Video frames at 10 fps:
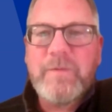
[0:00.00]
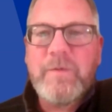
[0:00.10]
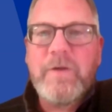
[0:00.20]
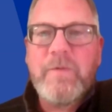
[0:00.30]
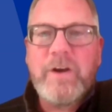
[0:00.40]

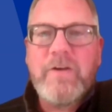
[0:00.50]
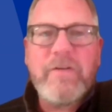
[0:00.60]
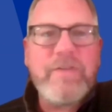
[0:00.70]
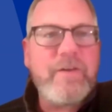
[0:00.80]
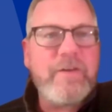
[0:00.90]
what what are
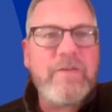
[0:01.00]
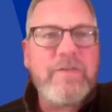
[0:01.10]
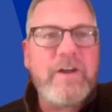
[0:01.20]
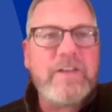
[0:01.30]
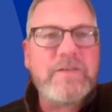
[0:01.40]
your th your
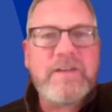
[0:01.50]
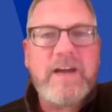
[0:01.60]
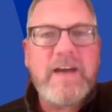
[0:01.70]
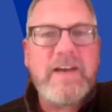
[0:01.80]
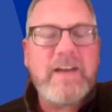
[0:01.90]
thoughts,
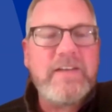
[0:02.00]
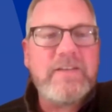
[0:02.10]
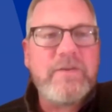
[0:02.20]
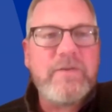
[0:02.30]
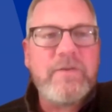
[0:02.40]
Todd and
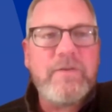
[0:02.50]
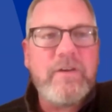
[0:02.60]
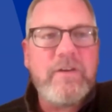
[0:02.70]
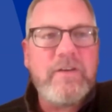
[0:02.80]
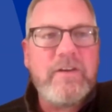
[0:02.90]
Sonu,
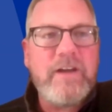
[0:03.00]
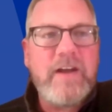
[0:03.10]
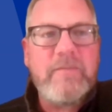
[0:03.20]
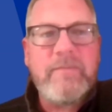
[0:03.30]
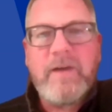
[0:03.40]
on on how
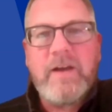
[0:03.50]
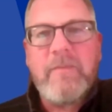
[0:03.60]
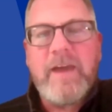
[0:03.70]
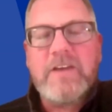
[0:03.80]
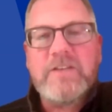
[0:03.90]
to how to
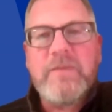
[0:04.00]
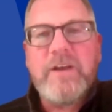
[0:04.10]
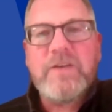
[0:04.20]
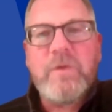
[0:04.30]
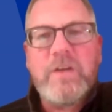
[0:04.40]
manage the
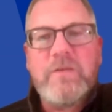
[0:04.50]
patient? What do